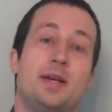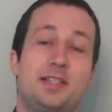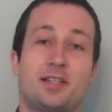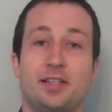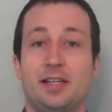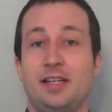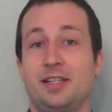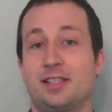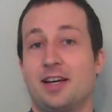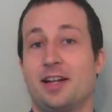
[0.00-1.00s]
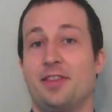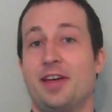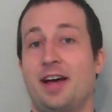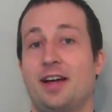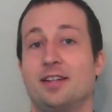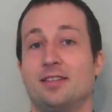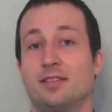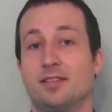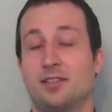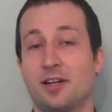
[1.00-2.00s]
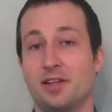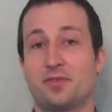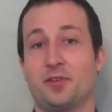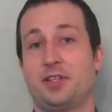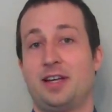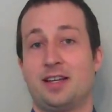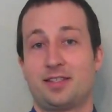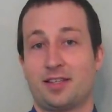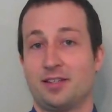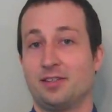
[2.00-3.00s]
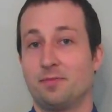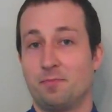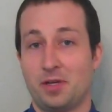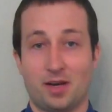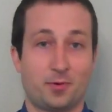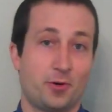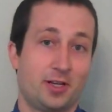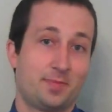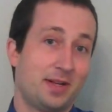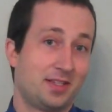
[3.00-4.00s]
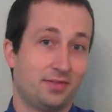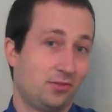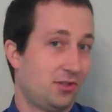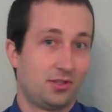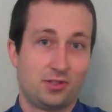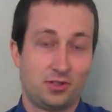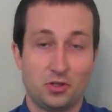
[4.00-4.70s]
Basically, he decided that studying for the test can become quite expensive to the